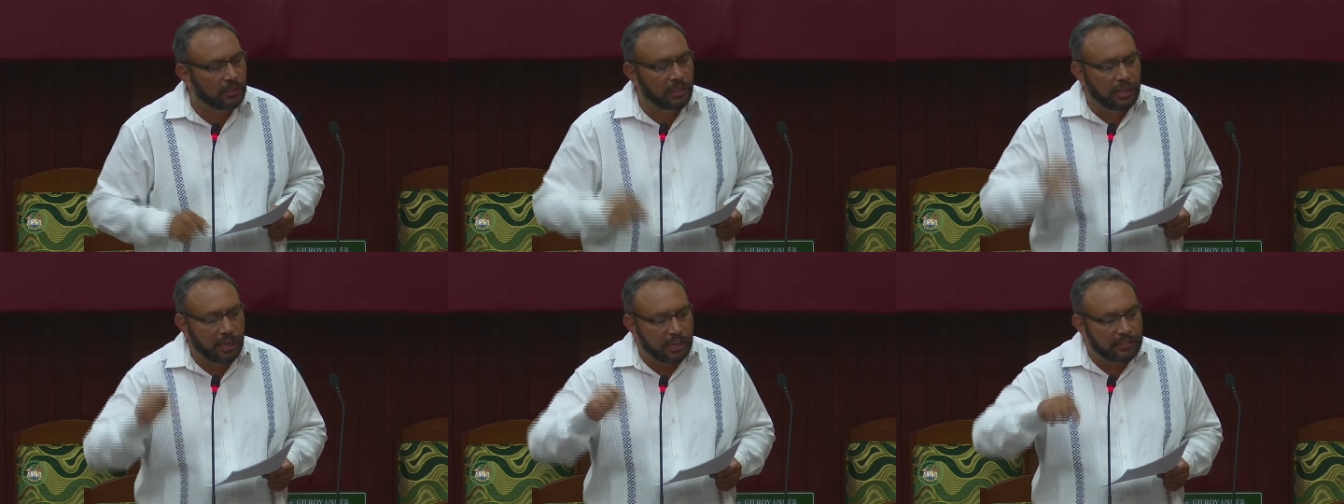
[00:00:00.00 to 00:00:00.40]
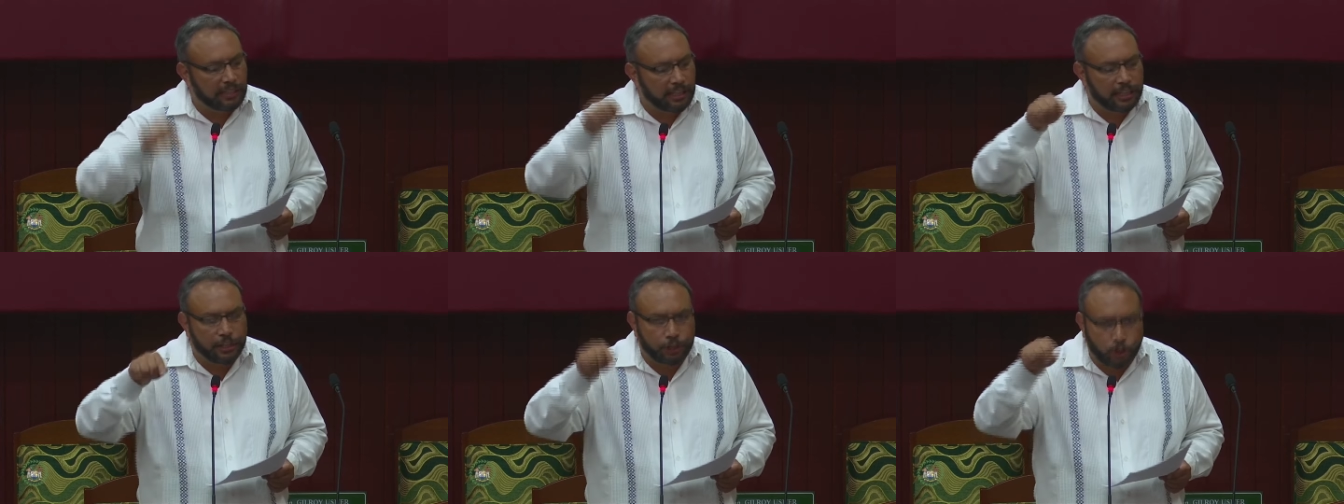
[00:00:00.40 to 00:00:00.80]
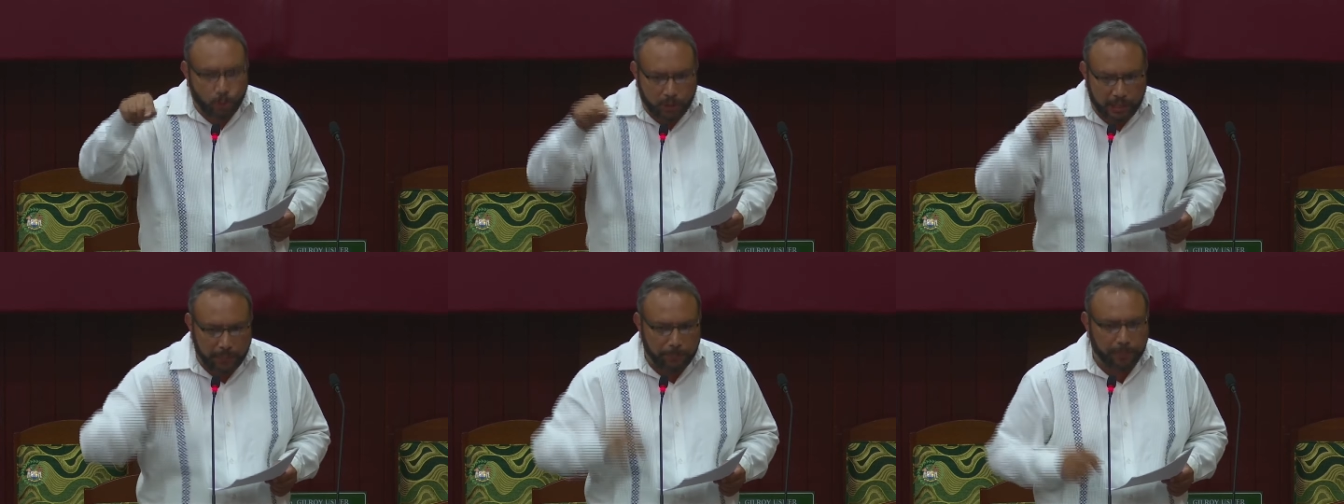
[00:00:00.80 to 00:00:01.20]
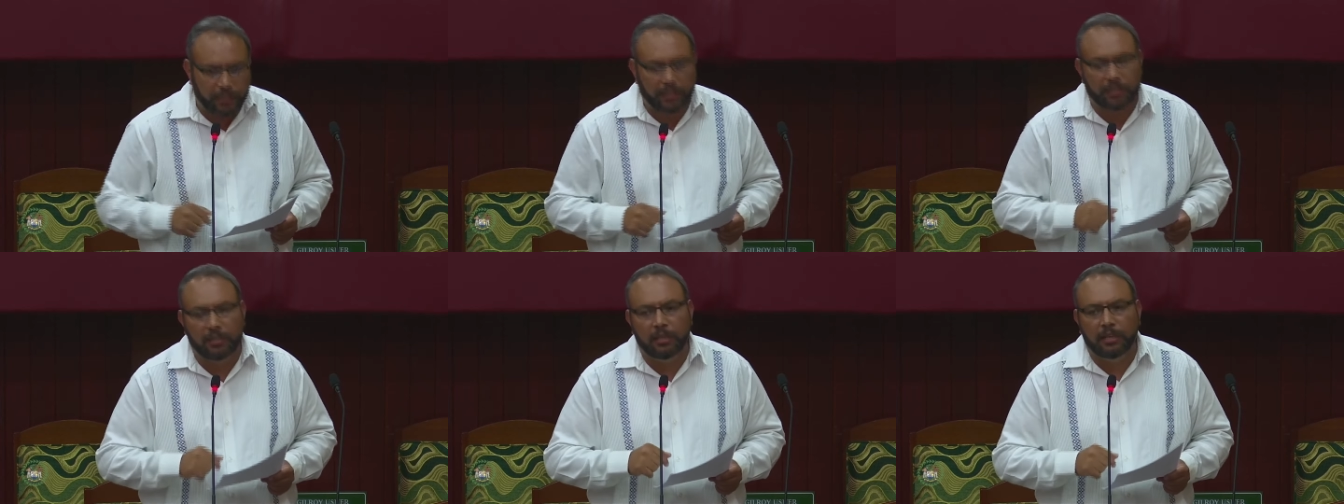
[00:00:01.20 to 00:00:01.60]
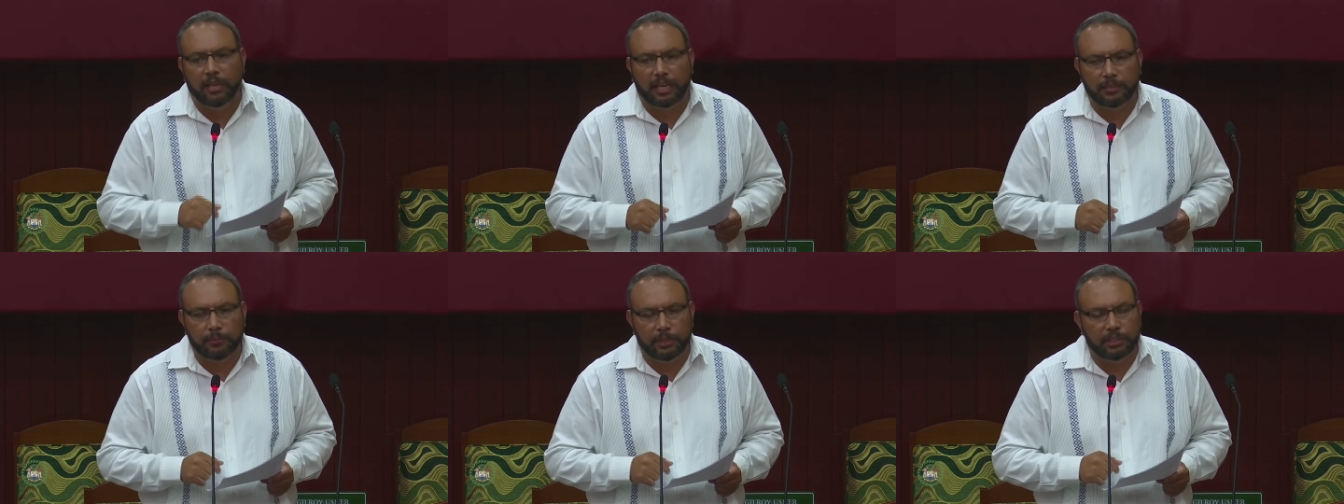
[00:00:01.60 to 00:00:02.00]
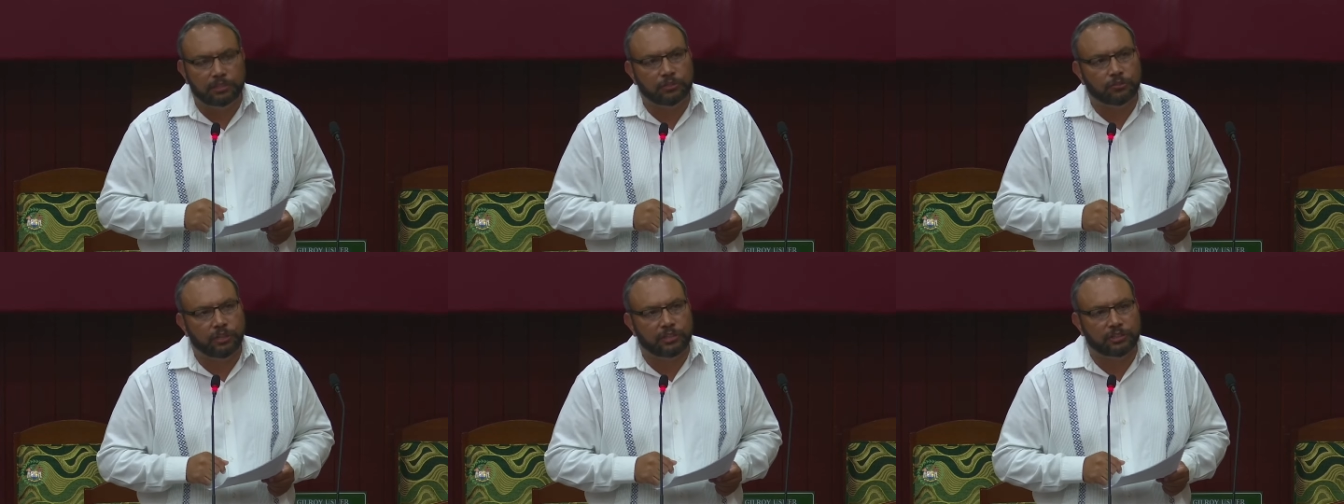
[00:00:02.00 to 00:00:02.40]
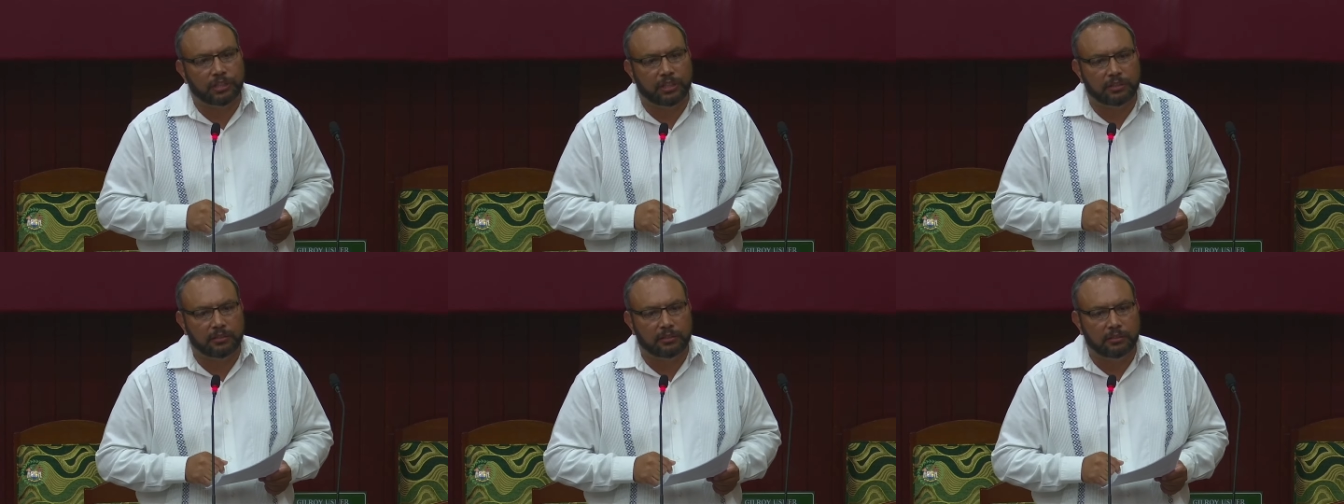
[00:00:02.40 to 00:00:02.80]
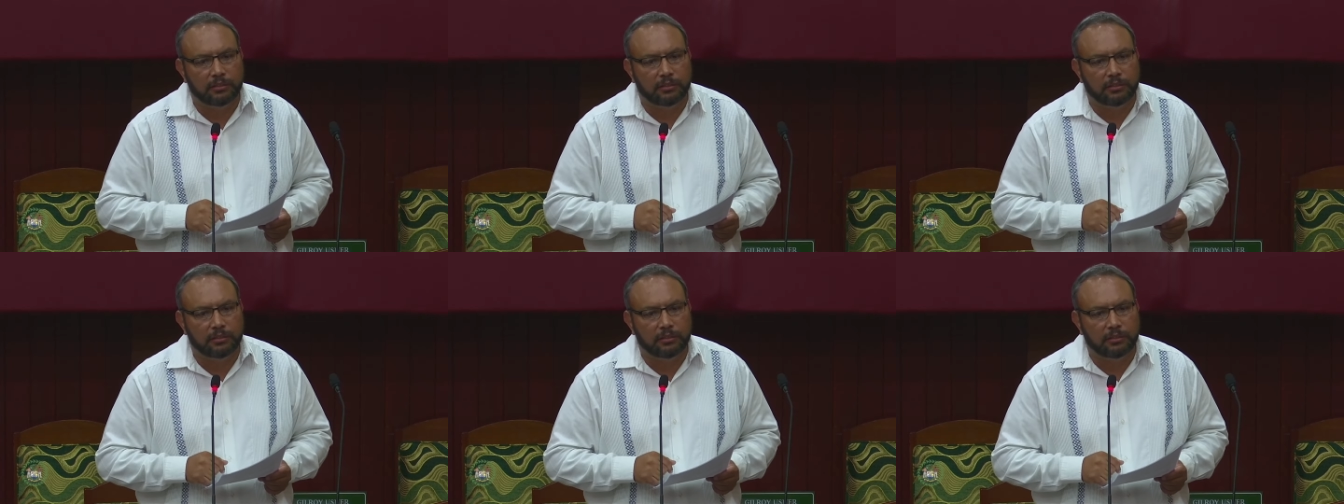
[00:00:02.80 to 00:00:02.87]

under the UDP administration.